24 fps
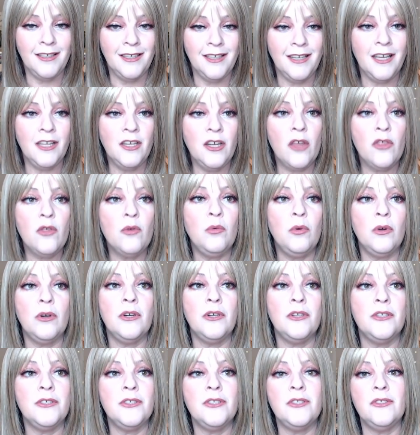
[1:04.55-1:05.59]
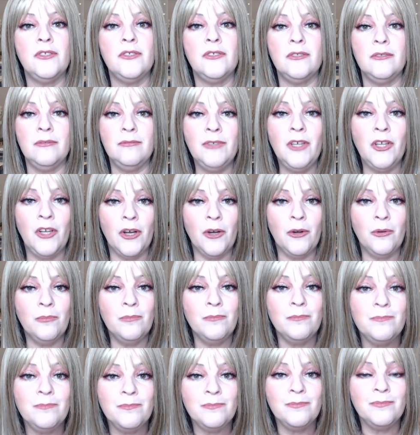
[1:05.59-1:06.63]
In other words, you know,
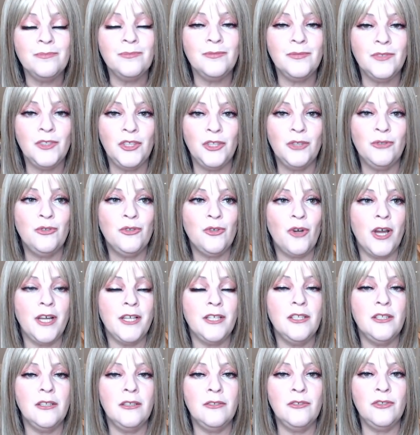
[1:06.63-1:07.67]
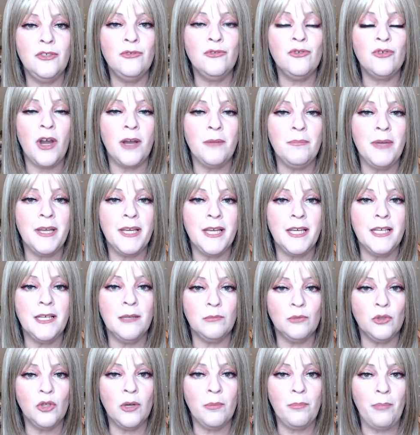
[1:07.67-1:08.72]
you tried you tried making
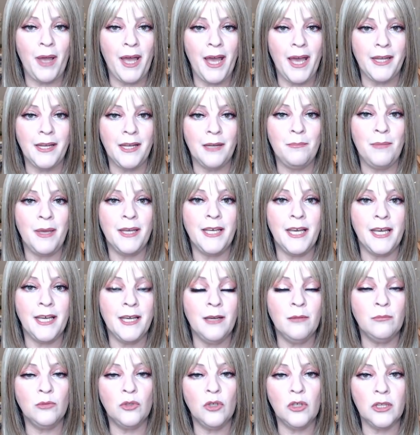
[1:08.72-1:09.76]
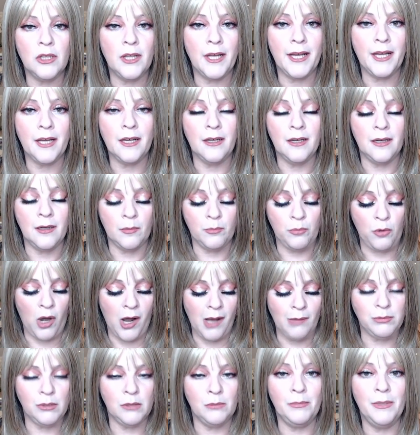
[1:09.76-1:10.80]
him look bad and making him look like a
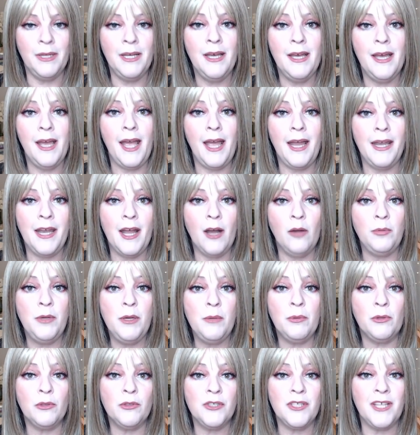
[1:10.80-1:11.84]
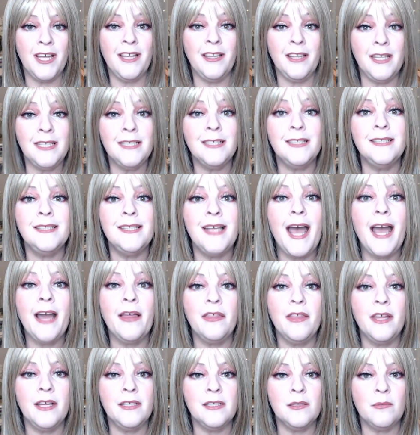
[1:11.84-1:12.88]
problem, and now people are saying these exact
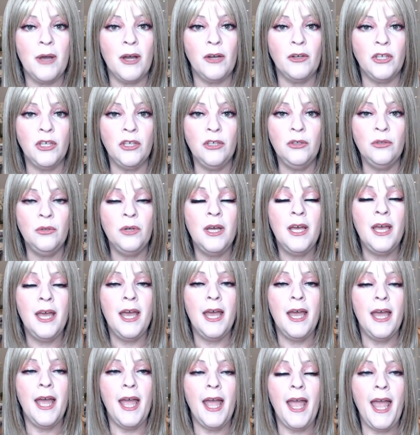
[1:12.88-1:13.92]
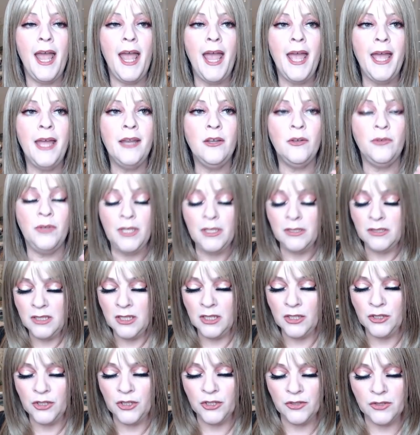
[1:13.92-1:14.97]
things about you. And
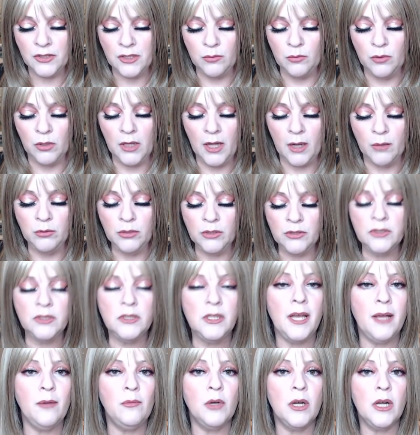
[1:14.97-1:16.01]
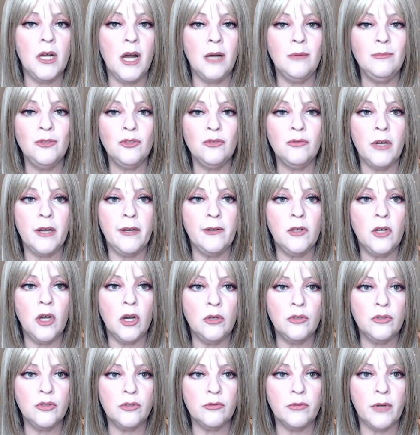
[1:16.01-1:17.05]
Onision just said, "Well, I will say what comes around
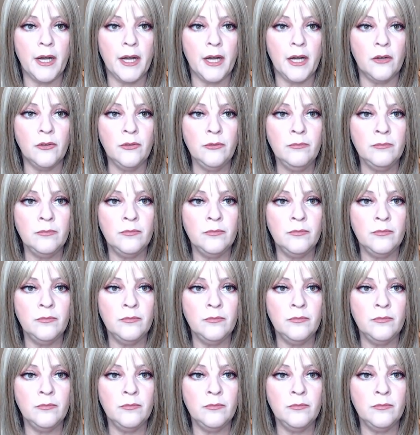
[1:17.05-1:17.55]
goes around."